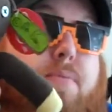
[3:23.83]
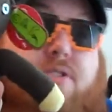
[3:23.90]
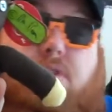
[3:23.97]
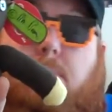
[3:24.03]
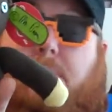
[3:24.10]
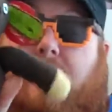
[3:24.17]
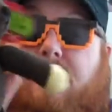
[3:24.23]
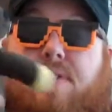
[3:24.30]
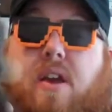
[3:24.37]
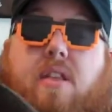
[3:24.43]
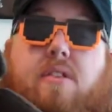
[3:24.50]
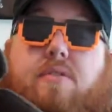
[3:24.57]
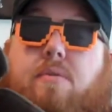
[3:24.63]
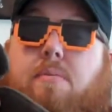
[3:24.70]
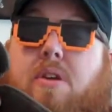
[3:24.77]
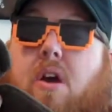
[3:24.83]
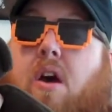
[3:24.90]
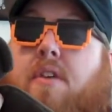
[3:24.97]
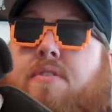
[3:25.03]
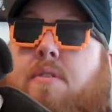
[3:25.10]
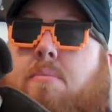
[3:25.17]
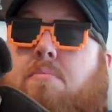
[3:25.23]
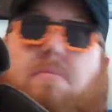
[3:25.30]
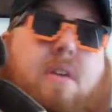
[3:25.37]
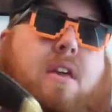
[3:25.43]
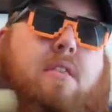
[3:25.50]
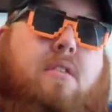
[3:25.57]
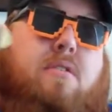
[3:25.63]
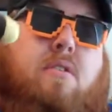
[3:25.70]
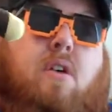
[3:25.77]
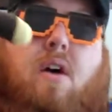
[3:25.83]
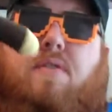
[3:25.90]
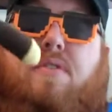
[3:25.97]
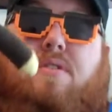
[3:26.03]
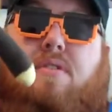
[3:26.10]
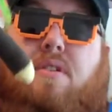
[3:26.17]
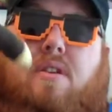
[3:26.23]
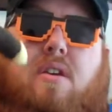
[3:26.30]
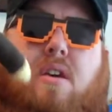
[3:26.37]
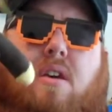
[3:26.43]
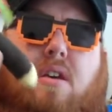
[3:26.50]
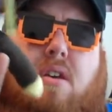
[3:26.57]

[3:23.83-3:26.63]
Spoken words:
Mr. Bean fan. This would be awesome, and this will obviously